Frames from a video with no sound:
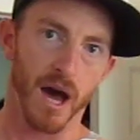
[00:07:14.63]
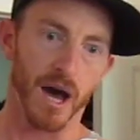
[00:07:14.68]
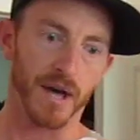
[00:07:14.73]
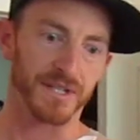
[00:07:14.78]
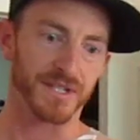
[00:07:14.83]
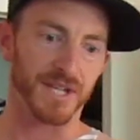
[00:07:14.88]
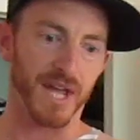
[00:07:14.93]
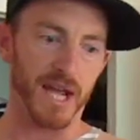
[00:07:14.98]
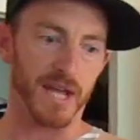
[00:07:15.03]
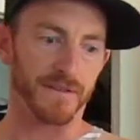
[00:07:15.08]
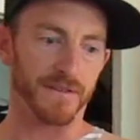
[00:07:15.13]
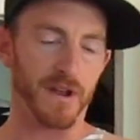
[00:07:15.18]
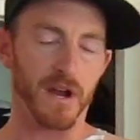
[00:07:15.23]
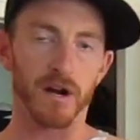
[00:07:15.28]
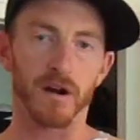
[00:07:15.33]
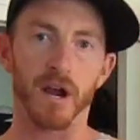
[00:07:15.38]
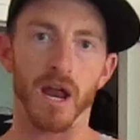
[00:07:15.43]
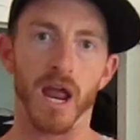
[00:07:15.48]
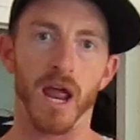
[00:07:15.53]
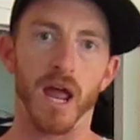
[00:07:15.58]
stay in
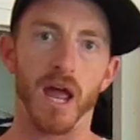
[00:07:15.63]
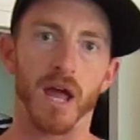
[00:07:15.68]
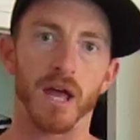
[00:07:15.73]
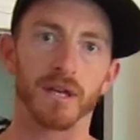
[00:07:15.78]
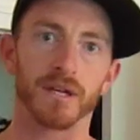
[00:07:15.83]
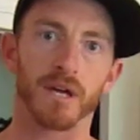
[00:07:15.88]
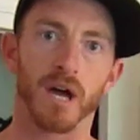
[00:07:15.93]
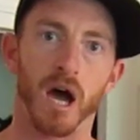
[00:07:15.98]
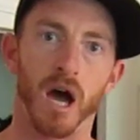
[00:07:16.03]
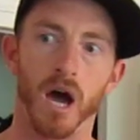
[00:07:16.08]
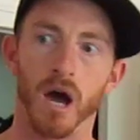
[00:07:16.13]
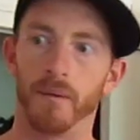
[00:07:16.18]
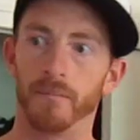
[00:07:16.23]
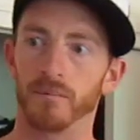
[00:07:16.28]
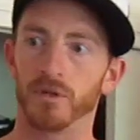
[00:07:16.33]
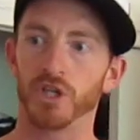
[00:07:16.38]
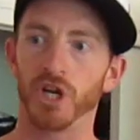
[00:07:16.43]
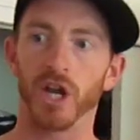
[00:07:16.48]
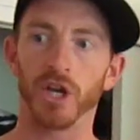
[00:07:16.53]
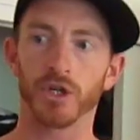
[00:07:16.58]
there,
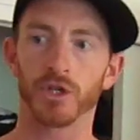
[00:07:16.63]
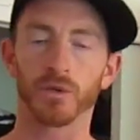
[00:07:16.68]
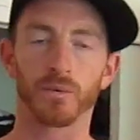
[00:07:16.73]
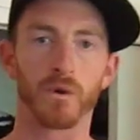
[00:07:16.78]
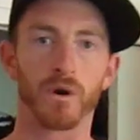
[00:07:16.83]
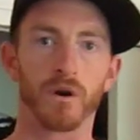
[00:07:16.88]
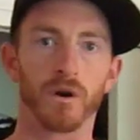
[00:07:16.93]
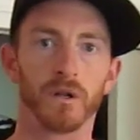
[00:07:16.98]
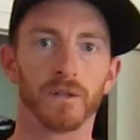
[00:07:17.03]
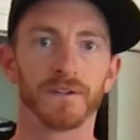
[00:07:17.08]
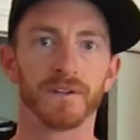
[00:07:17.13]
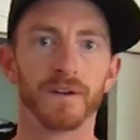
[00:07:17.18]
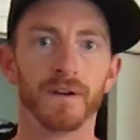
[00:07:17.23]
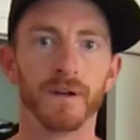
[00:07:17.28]
and change your world.